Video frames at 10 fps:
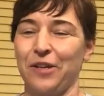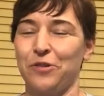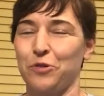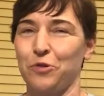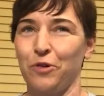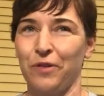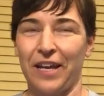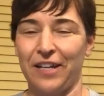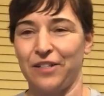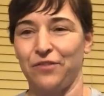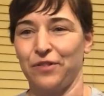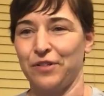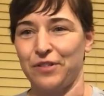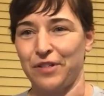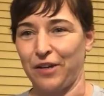school, they had
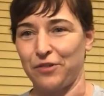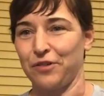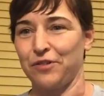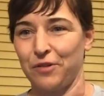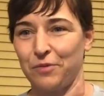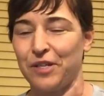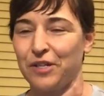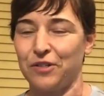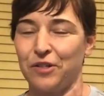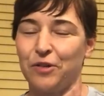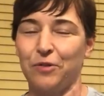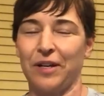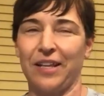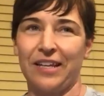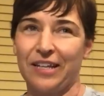different sections that we could do, and
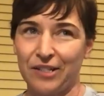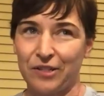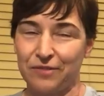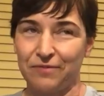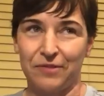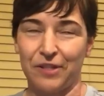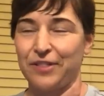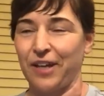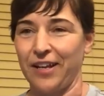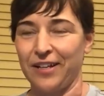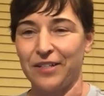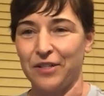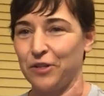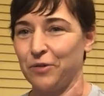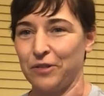I think I decided to
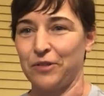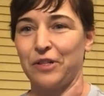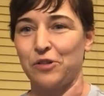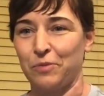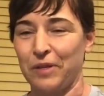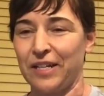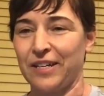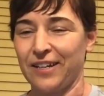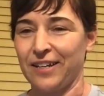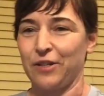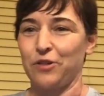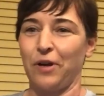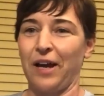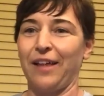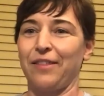do a 6-week
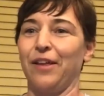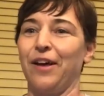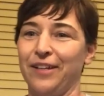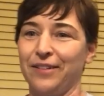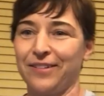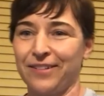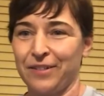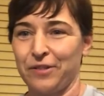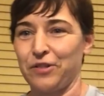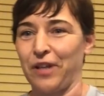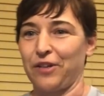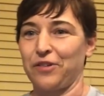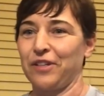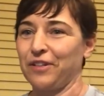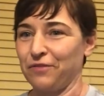triathlon
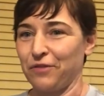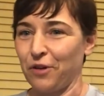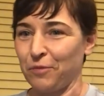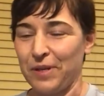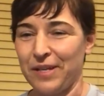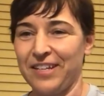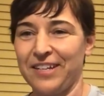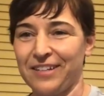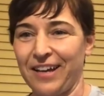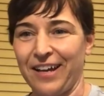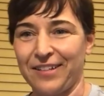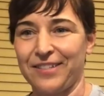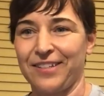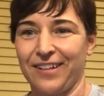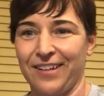section for a PE class.